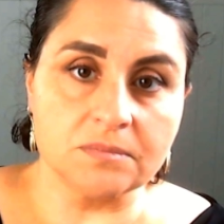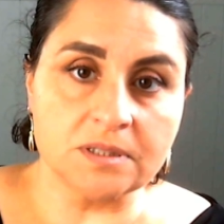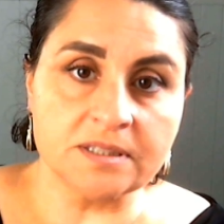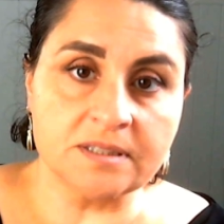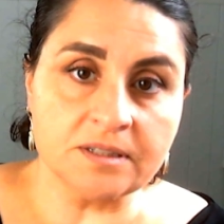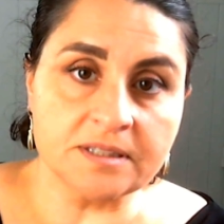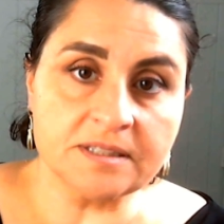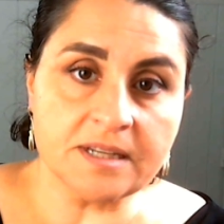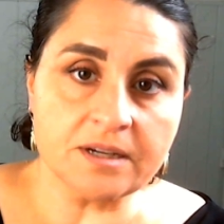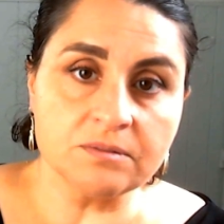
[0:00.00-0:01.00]
the
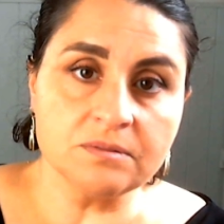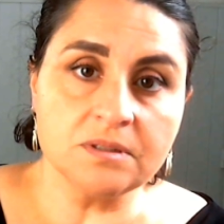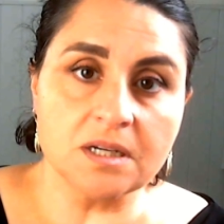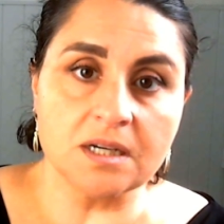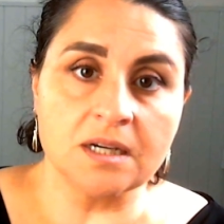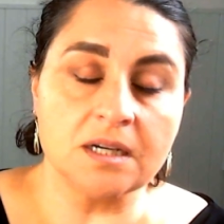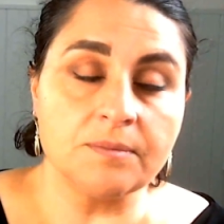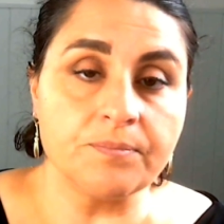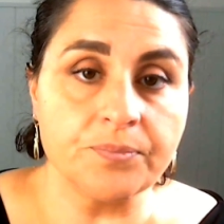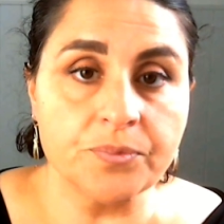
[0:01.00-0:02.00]
second
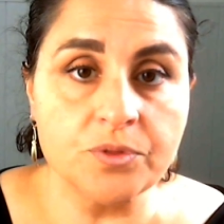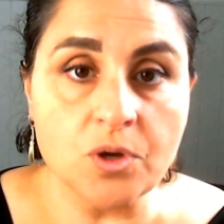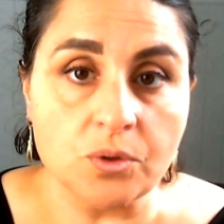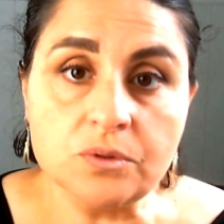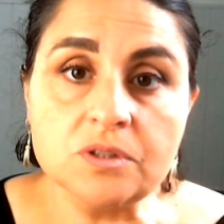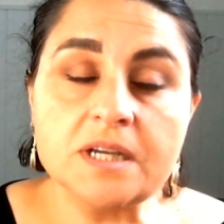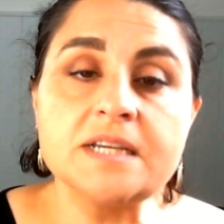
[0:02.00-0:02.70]
don't